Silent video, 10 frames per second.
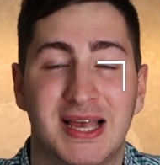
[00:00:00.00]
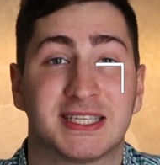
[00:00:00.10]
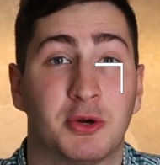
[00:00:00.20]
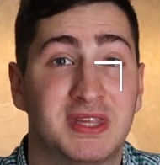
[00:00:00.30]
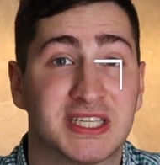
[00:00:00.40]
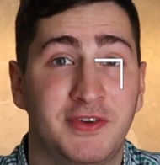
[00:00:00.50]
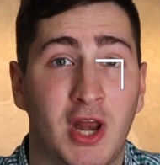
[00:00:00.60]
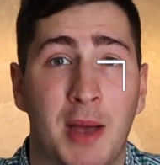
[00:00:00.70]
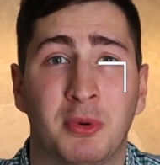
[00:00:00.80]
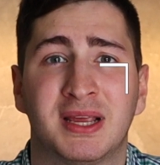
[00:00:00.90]
So in this
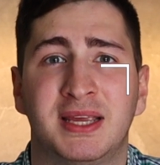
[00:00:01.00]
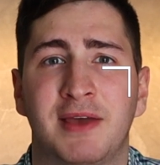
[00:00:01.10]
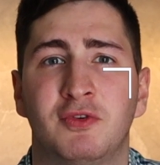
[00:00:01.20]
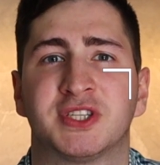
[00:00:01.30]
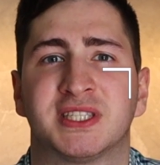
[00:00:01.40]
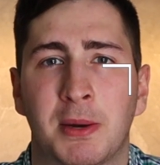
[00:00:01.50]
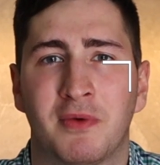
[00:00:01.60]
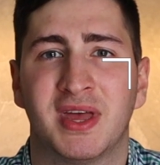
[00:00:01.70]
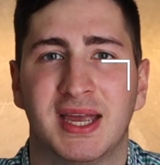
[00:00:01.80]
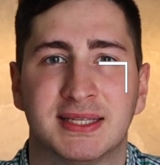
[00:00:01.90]
video, I'm going to give you some
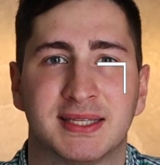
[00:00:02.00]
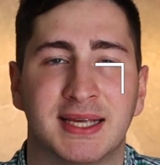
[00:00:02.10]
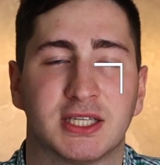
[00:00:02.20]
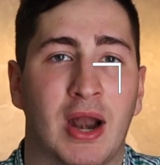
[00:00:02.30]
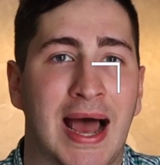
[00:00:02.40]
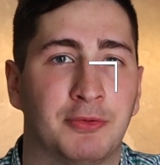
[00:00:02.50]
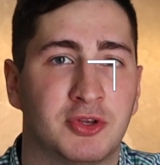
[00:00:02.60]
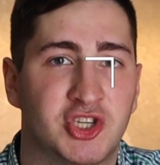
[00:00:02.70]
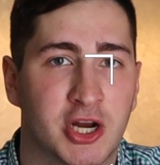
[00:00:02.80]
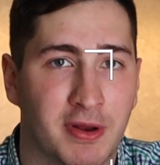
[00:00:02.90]
of the insights on how
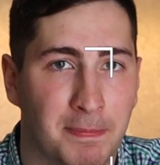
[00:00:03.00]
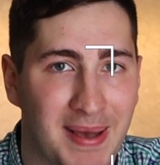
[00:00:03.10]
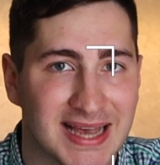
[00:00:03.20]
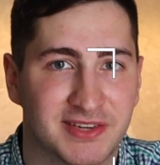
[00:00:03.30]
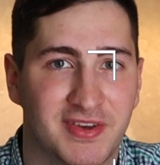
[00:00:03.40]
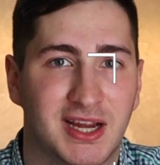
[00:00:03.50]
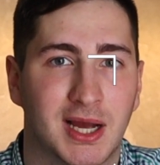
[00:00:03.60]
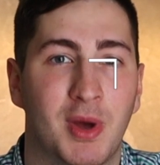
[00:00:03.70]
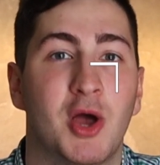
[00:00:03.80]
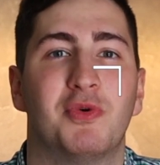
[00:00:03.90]
to generate passive
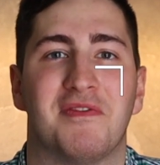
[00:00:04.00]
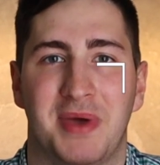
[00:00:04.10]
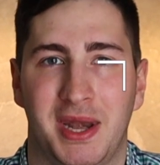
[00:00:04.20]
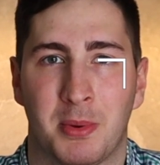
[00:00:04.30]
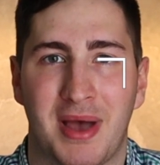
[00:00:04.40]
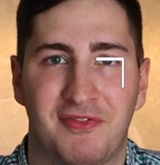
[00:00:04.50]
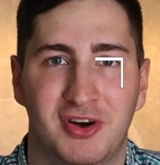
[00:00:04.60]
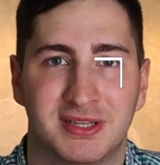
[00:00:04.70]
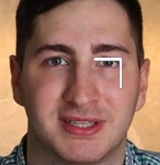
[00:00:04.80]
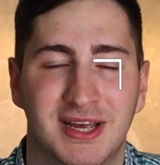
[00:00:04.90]
income with minimum
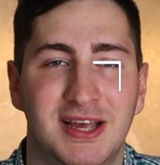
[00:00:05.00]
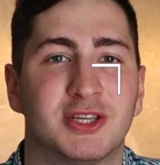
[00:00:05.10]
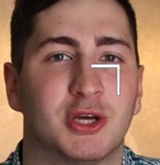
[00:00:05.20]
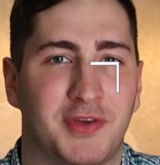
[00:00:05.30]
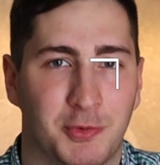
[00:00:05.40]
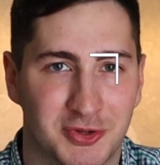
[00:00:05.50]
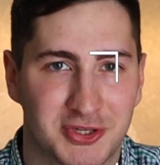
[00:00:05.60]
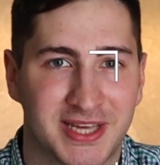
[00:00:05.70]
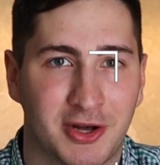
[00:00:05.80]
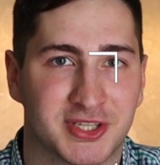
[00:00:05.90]
efforts. So if you want
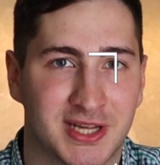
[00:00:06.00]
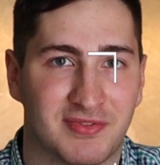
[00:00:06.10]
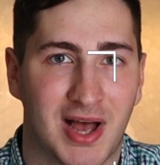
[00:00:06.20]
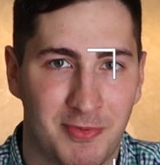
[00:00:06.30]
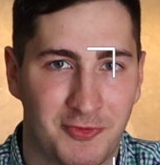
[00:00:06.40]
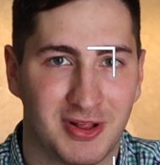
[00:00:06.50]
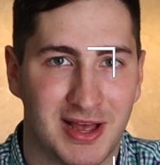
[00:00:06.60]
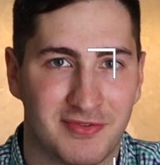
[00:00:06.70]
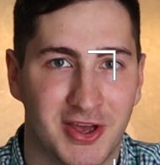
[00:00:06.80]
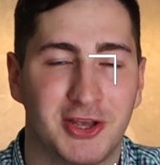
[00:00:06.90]
to set yourself up for
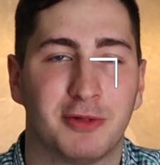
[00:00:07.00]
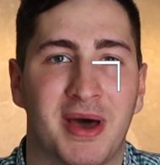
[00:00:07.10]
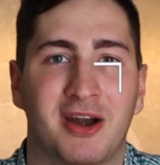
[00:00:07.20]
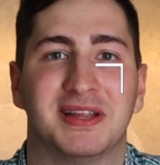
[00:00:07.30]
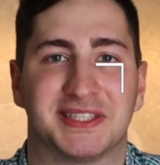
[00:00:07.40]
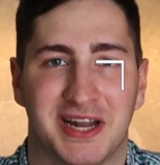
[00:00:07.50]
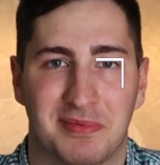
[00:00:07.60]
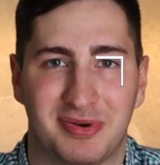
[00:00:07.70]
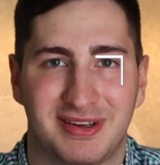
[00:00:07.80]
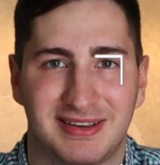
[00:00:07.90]
life, you'll better listen
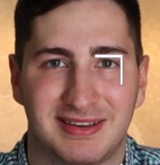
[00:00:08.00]
up.